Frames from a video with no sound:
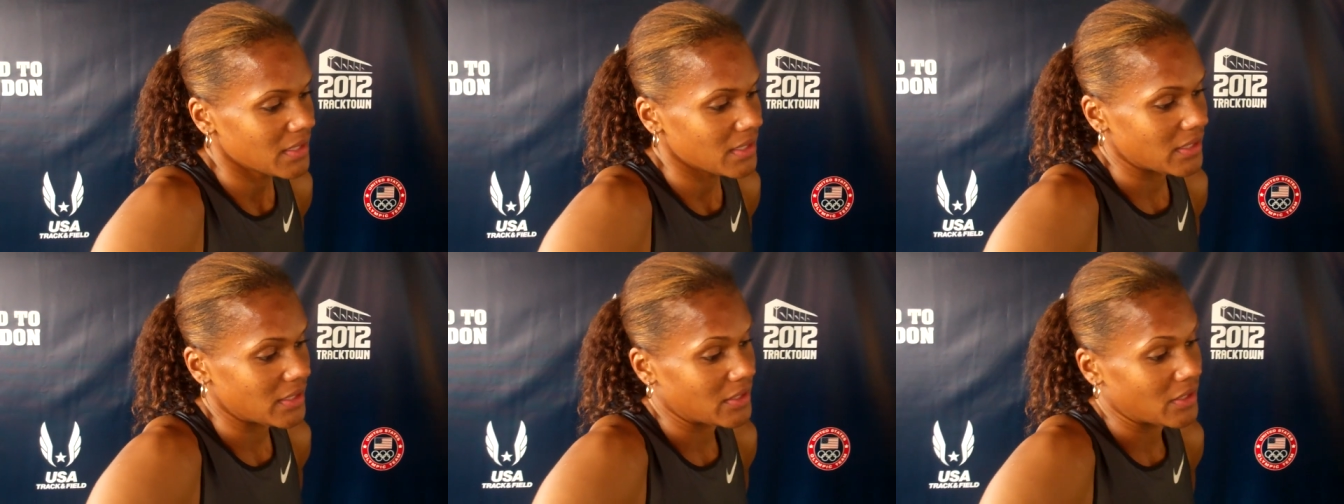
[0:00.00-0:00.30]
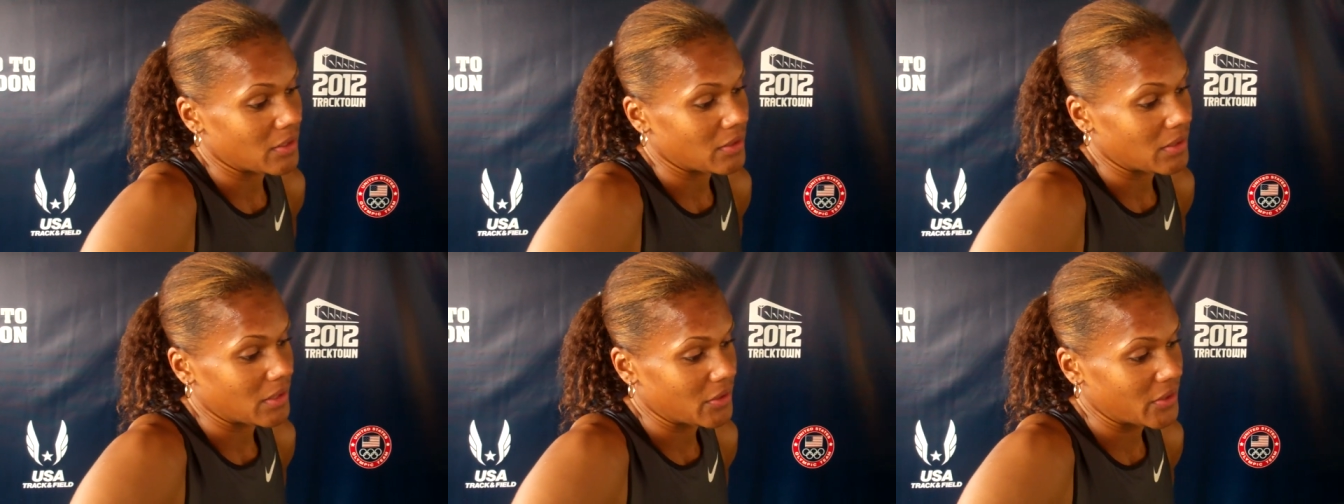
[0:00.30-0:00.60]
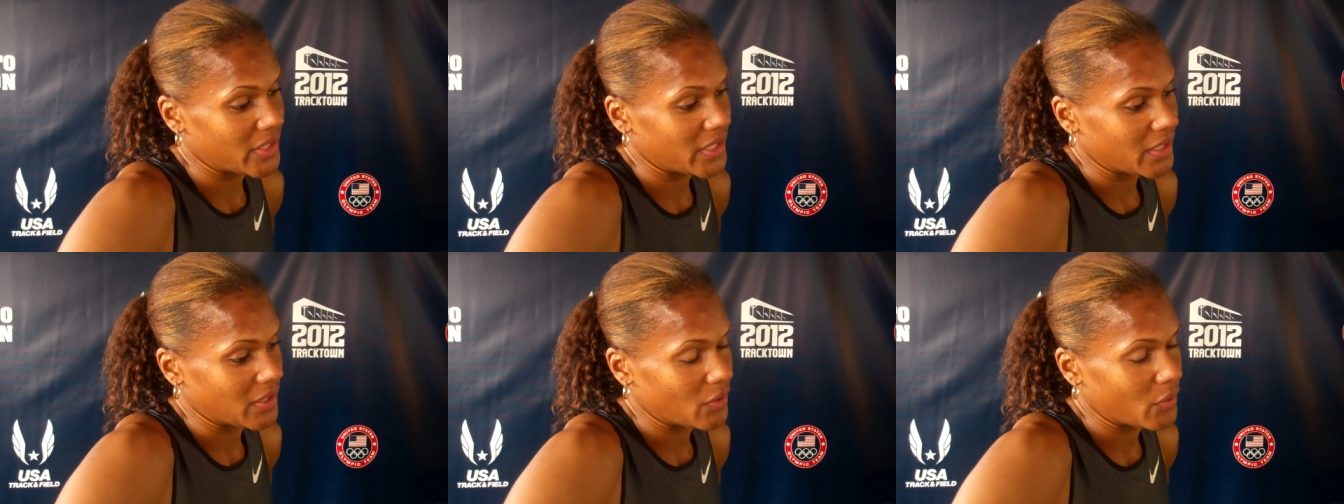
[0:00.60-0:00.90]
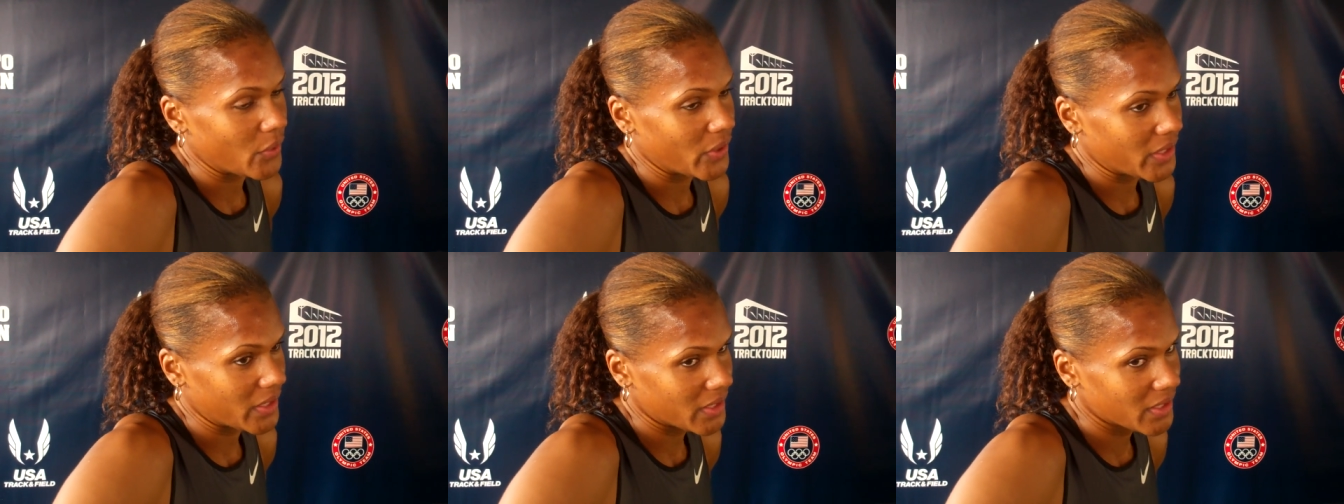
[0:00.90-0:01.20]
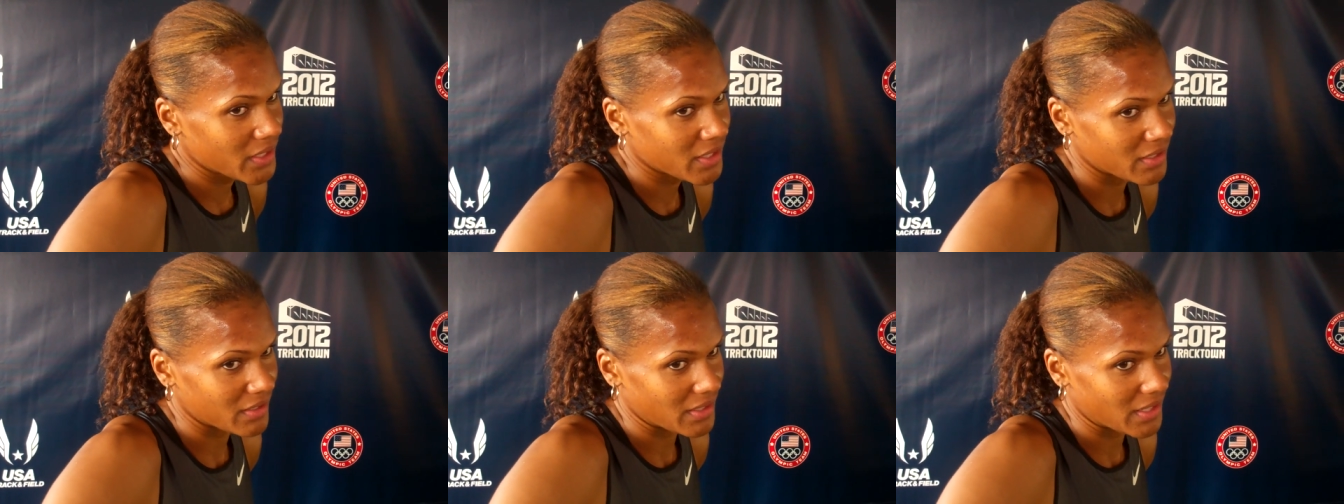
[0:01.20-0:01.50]
you know, low-key a quitter
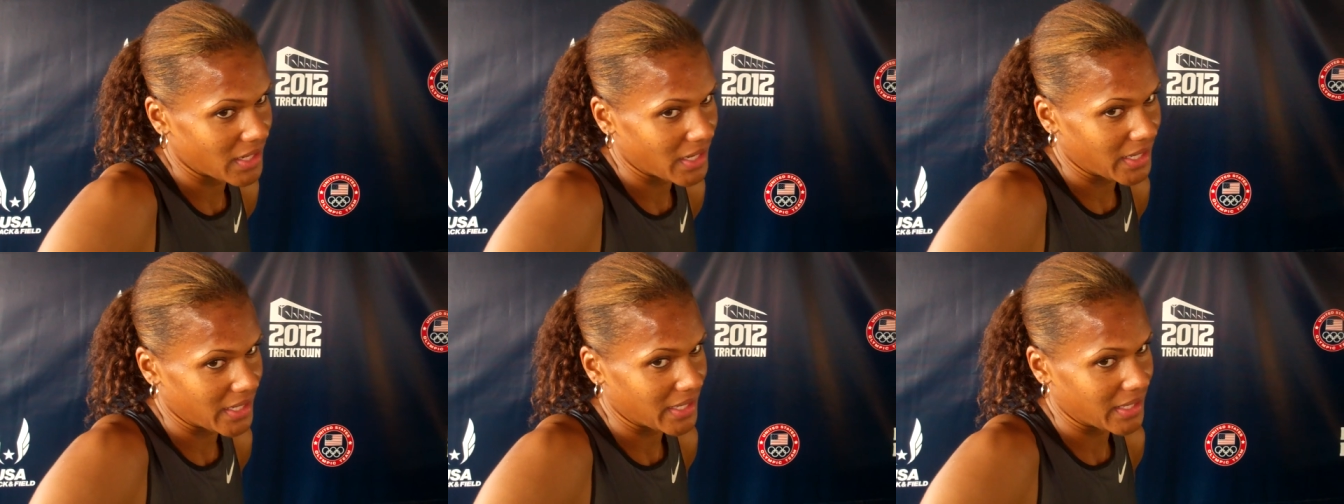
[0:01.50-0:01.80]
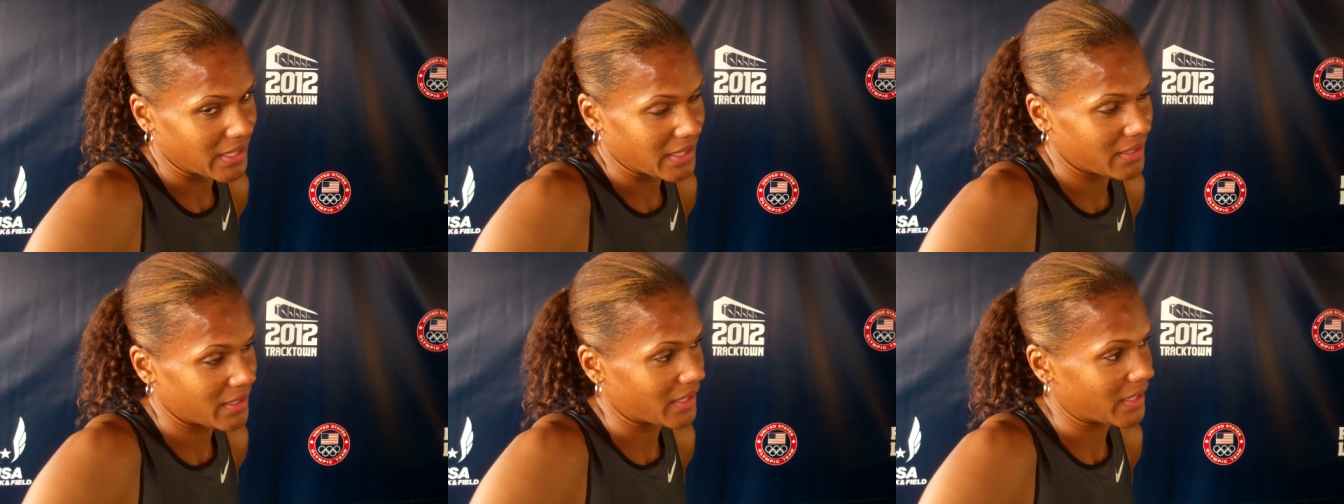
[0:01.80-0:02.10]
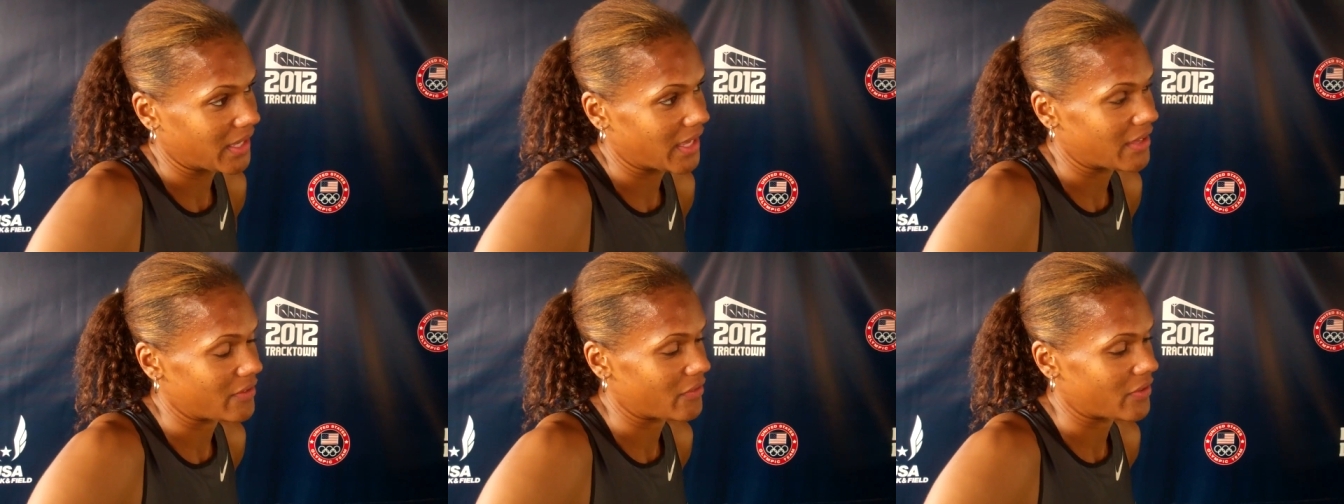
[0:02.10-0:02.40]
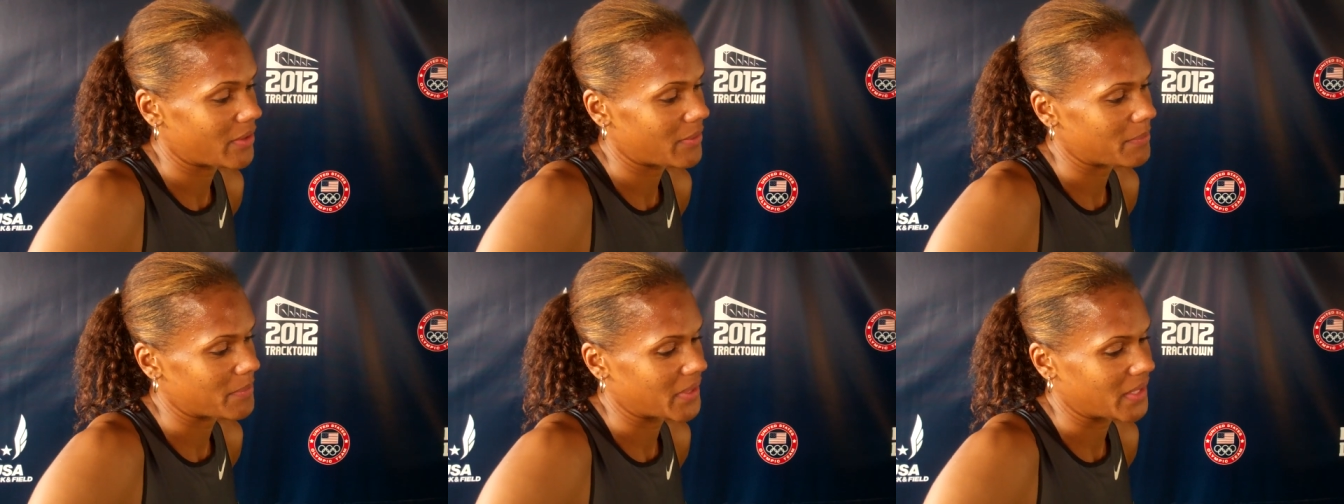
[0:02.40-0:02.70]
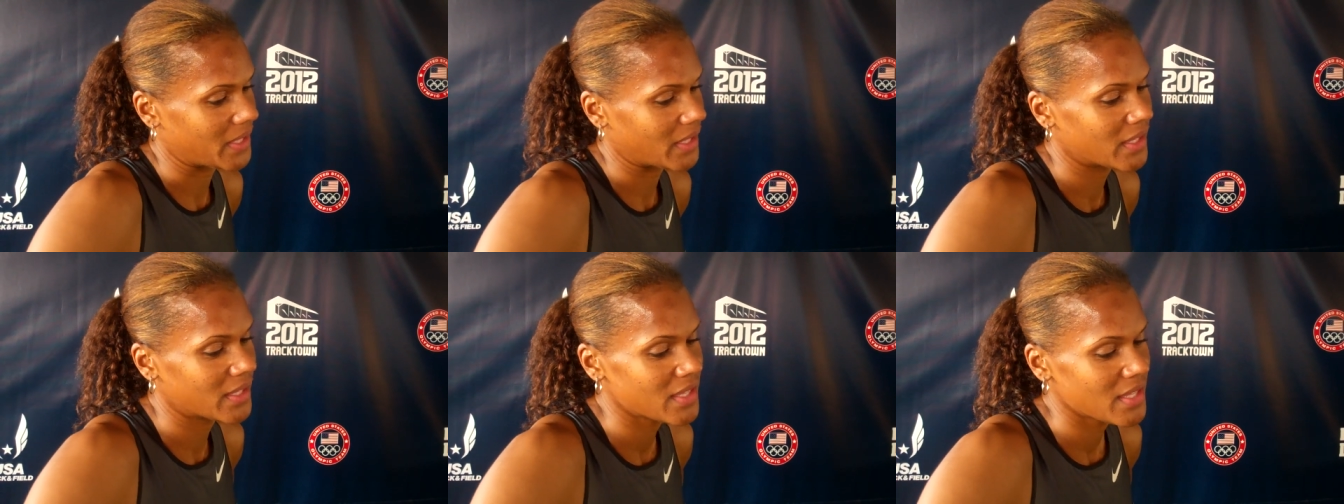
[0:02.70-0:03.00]
that I gave up,
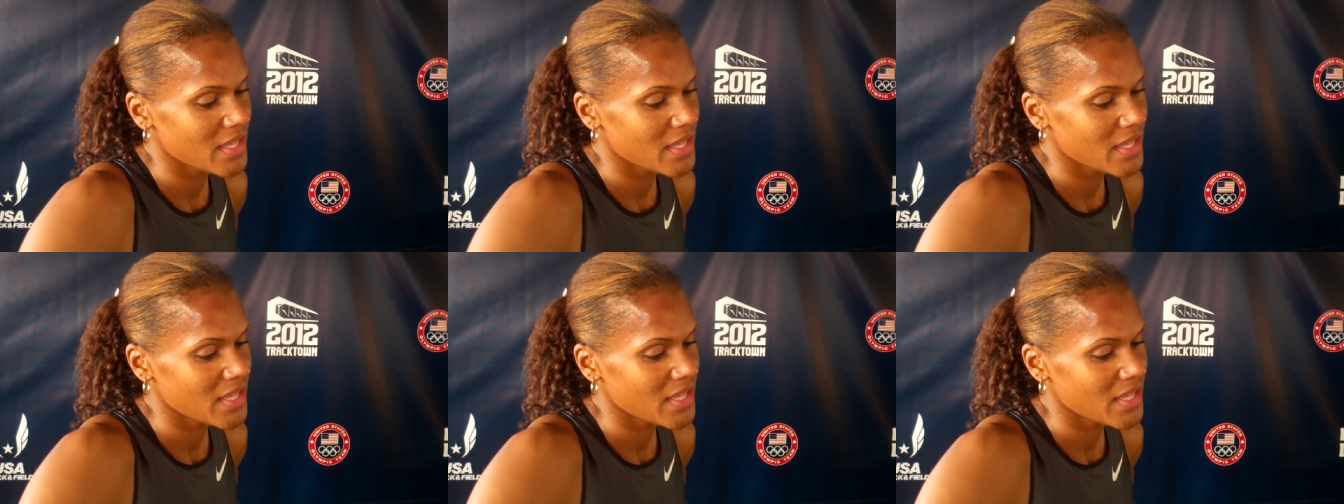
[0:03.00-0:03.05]
but